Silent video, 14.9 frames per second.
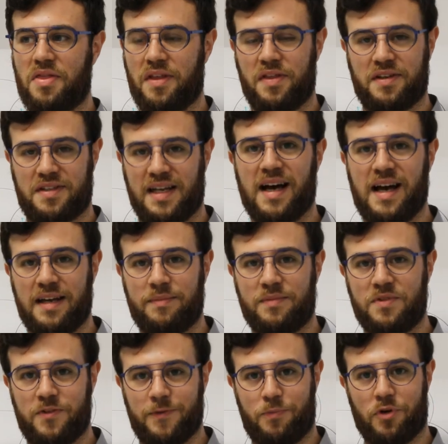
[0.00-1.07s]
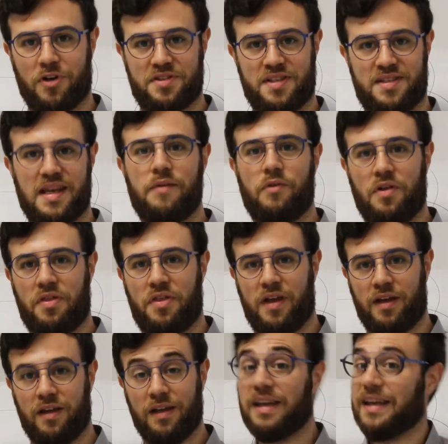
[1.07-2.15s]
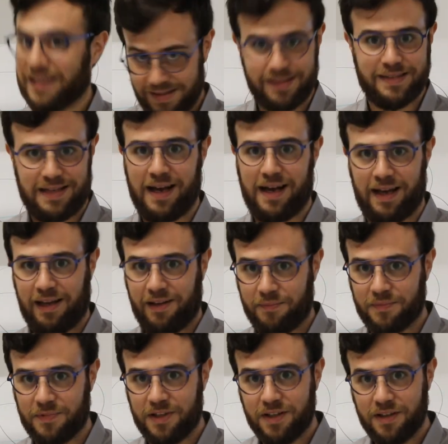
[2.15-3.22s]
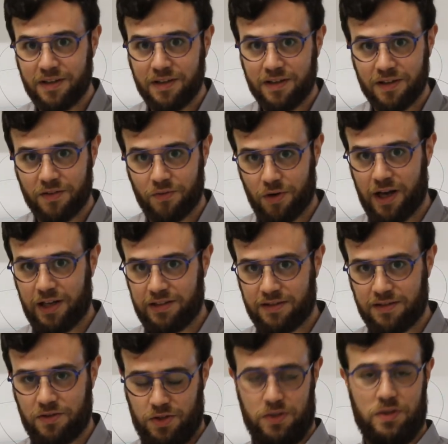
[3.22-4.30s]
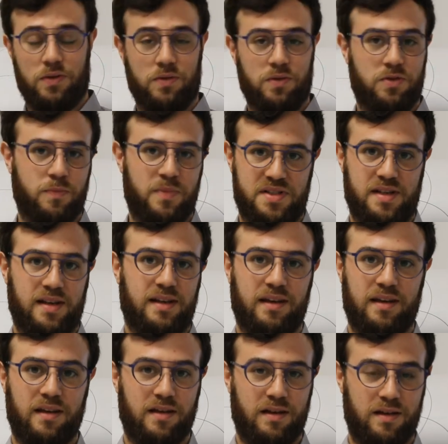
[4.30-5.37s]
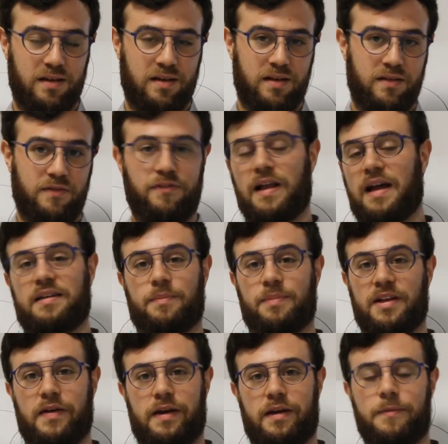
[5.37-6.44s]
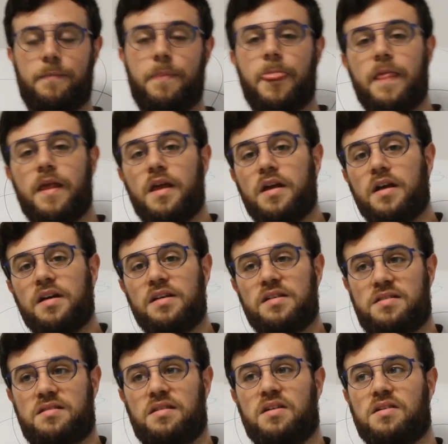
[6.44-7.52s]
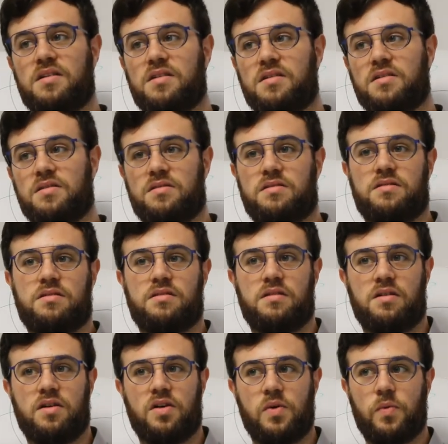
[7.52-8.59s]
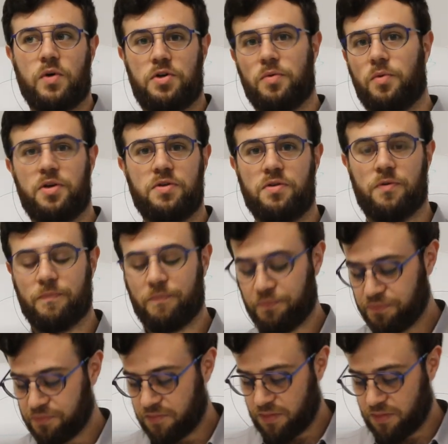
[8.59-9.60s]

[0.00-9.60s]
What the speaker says: the time to process everything in time, right, to basically fly the plane. So, what do?